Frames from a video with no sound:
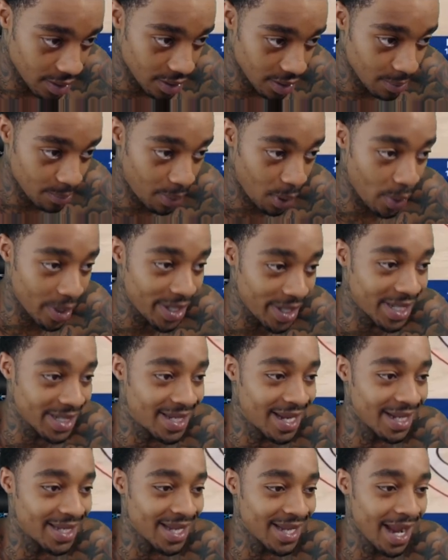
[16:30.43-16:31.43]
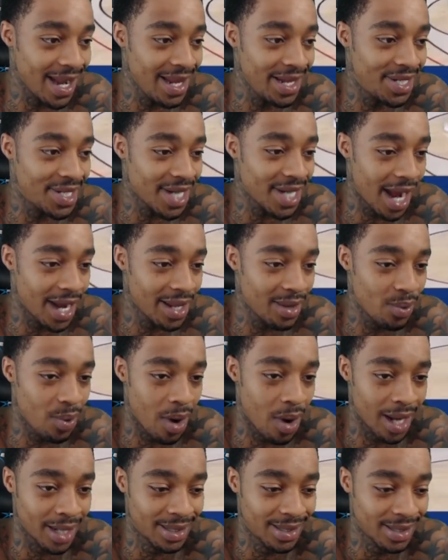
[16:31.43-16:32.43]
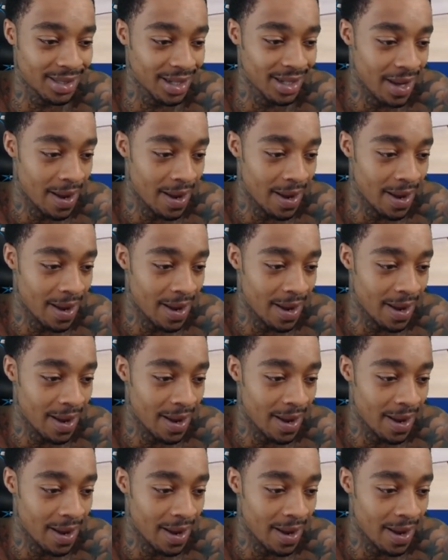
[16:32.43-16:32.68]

Bro, he just gets any shot he wants.